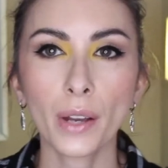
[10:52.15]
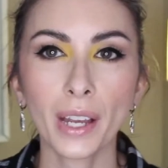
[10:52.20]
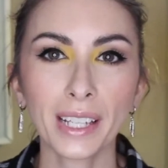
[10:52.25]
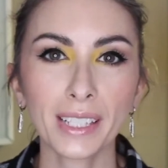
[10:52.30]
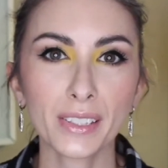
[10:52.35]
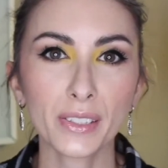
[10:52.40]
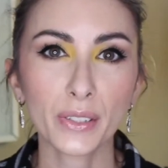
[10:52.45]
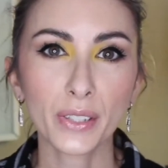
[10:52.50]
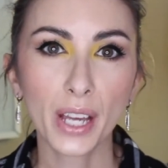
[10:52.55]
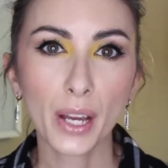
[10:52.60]
Okay,
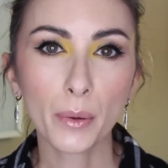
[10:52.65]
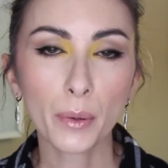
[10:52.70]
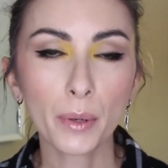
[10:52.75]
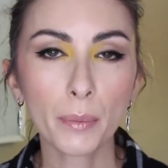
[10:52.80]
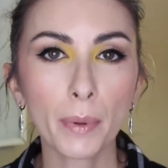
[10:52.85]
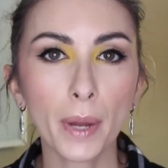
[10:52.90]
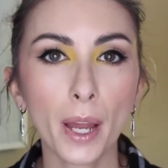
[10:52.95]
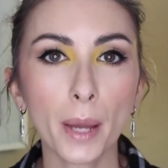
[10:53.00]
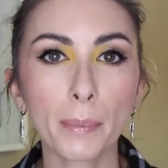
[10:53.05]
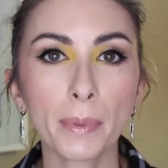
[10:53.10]
so now
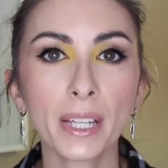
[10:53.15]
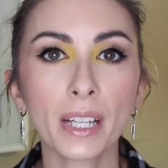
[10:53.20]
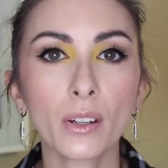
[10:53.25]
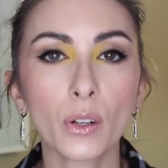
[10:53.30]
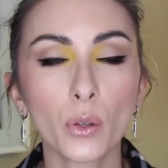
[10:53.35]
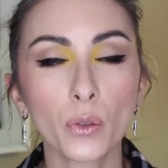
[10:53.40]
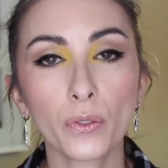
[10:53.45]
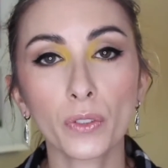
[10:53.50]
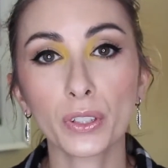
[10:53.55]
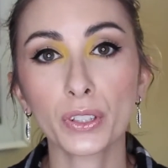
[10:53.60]
we're popping
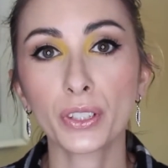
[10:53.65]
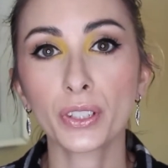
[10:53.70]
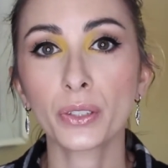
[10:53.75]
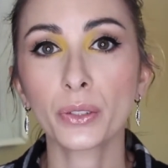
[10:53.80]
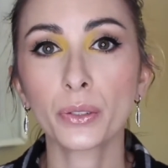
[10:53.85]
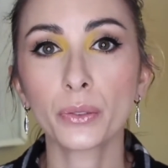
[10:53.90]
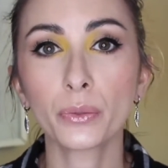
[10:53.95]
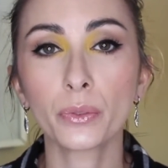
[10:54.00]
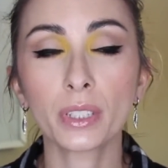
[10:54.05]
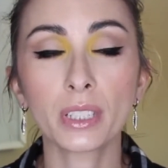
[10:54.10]
over
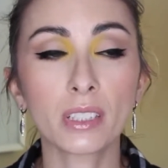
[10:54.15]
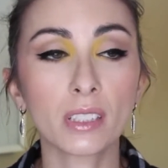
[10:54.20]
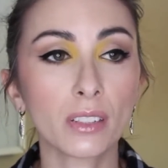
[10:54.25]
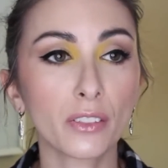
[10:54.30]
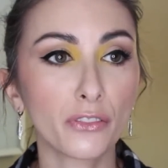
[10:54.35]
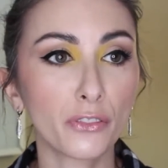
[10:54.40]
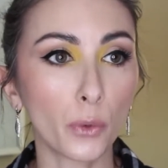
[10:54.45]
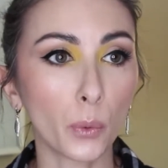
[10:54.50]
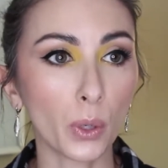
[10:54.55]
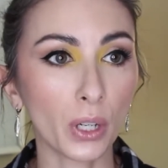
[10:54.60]
to
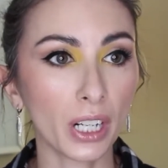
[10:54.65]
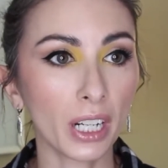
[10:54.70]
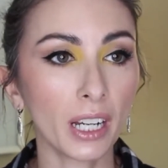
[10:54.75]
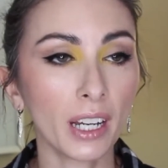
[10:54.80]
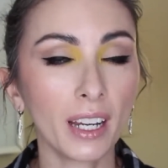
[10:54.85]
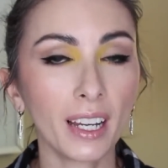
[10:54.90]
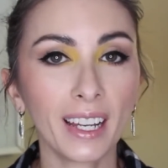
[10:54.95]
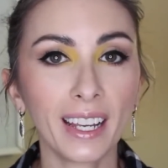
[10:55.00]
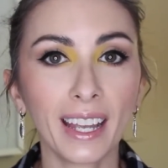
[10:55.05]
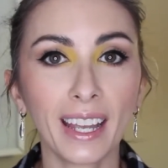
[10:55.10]
Sephora,
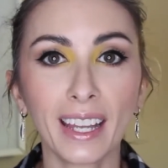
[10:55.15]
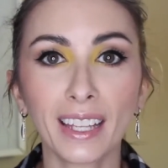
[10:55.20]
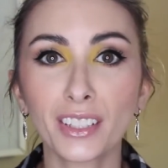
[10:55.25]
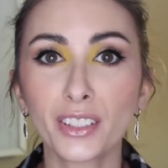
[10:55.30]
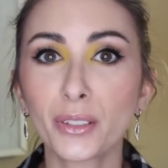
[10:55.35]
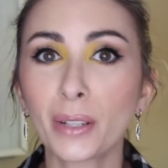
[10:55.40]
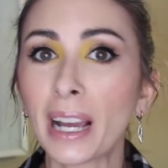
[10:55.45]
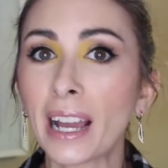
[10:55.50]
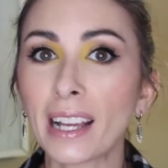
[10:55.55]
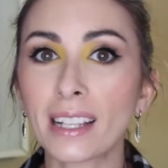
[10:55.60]
and
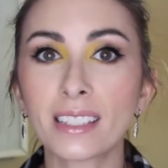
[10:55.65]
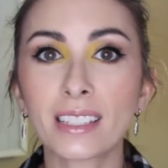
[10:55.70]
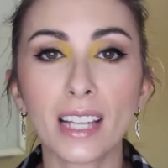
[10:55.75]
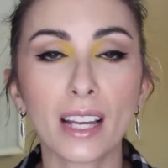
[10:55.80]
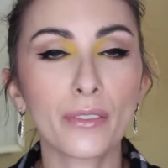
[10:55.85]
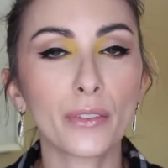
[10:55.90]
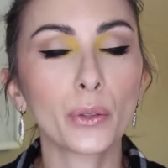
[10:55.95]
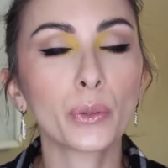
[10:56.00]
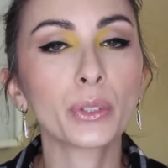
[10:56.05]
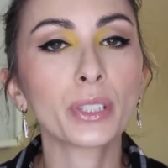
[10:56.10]
you guys,
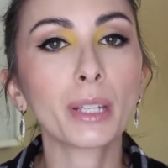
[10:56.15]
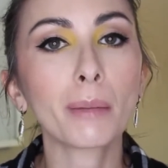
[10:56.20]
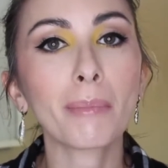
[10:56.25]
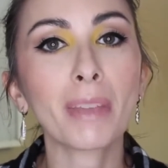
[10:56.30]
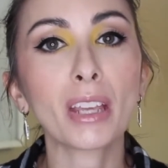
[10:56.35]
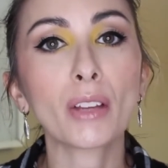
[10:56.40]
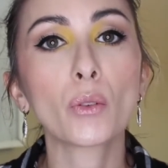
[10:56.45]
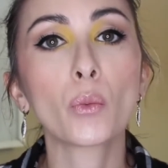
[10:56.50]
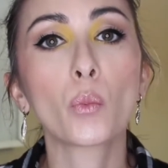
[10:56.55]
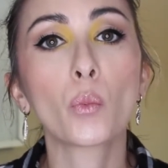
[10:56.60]
I've only
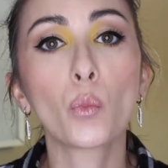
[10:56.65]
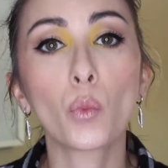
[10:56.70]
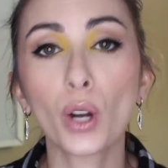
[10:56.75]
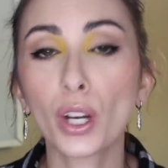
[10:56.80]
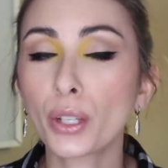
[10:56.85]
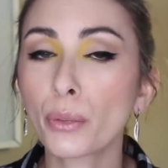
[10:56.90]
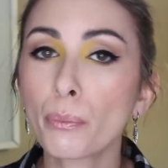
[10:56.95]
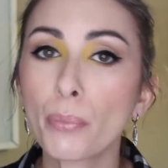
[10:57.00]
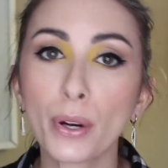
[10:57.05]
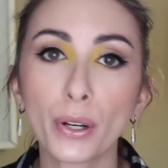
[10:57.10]
made
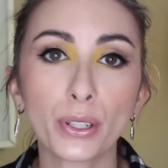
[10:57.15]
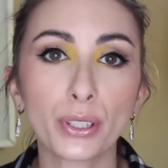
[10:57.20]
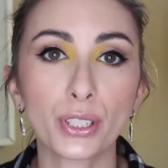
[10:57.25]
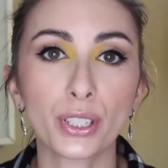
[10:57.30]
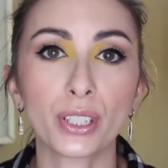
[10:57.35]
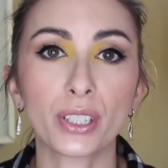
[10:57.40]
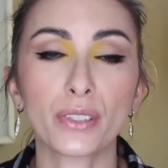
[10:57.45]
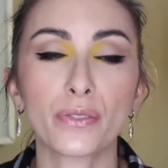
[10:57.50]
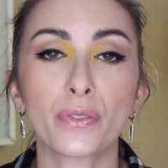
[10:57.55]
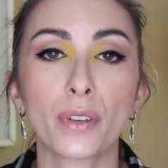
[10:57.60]
one
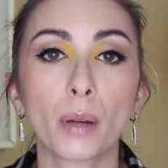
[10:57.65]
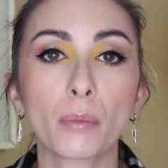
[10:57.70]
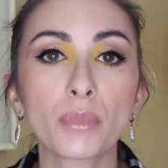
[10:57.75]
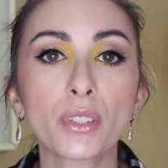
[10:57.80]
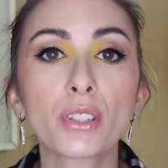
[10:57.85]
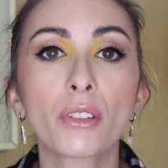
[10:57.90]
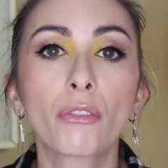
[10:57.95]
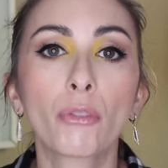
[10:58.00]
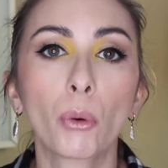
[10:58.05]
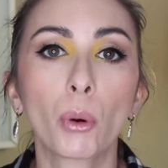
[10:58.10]
purchase from
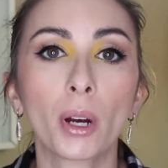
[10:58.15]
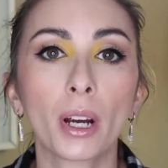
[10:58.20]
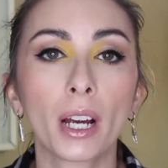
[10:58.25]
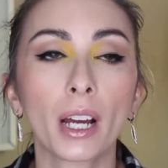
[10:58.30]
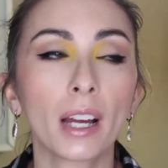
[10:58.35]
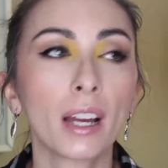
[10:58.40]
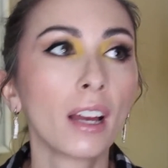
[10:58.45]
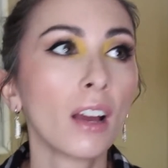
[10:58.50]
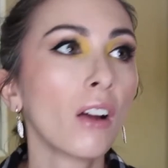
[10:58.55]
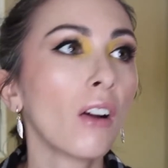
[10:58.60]

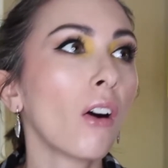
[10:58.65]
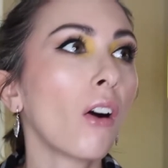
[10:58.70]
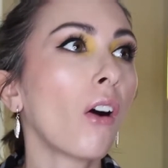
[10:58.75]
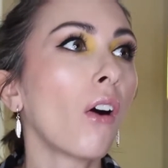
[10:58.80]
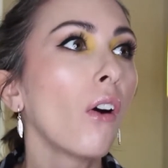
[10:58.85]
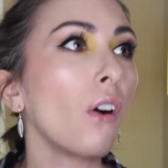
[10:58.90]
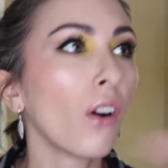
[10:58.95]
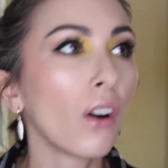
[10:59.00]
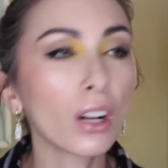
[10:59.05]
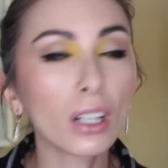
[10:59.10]
Sephora
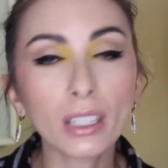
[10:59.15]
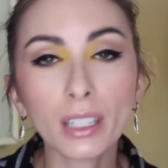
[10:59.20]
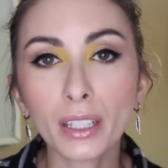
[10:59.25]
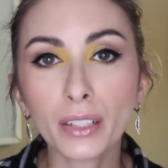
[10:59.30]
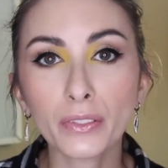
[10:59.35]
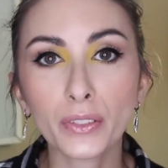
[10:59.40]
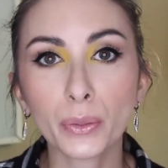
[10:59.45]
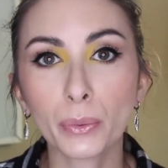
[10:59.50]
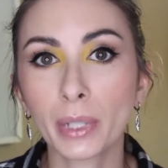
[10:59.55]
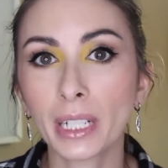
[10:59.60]
all
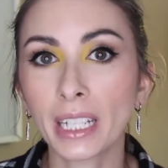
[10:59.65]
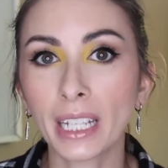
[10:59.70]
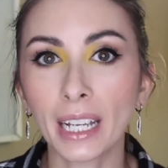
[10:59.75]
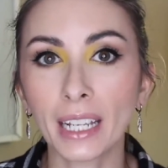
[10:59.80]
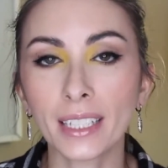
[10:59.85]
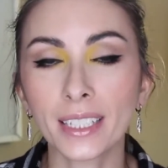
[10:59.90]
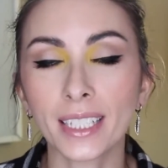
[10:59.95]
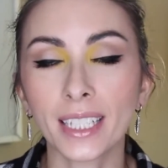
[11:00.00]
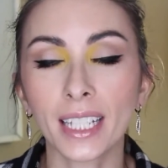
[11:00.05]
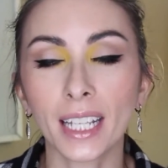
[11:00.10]
of
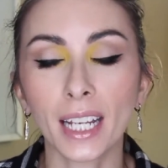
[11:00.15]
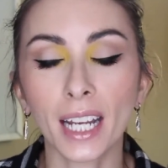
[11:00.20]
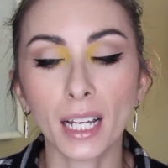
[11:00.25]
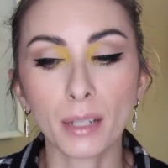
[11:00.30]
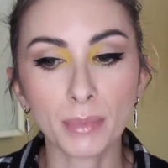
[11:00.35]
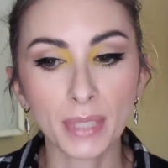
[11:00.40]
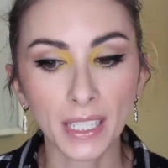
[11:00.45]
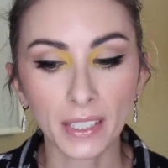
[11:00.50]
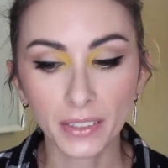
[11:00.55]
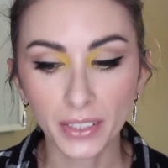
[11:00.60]
2018.
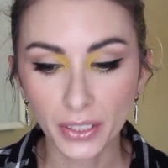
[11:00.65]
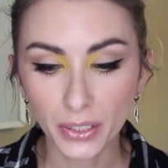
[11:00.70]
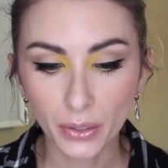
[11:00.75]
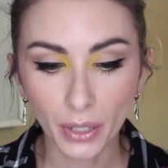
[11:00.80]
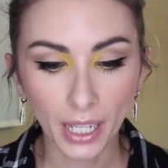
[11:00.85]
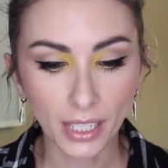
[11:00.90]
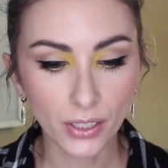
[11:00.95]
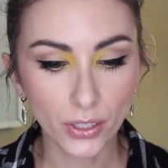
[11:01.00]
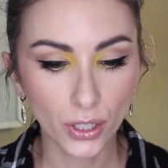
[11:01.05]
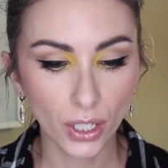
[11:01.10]
I'm telling you,
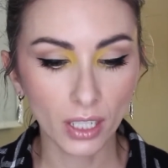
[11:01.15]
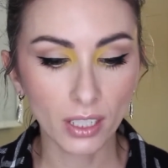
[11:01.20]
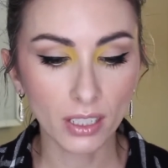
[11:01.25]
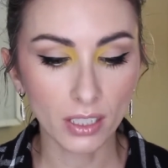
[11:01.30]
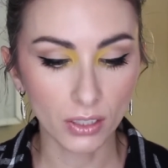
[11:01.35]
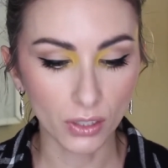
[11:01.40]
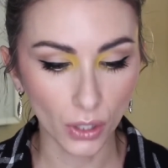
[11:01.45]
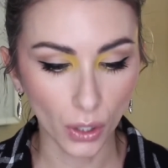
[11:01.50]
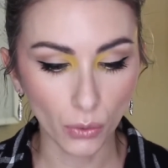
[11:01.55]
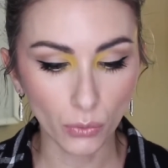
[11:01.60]
I
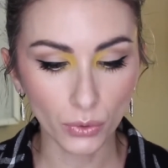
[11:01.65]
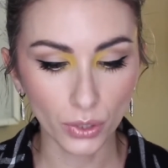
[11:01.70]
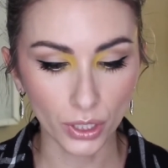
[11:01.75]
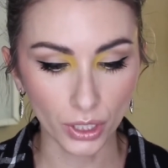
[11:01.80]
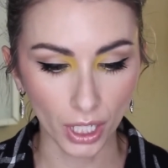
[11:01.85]
just don't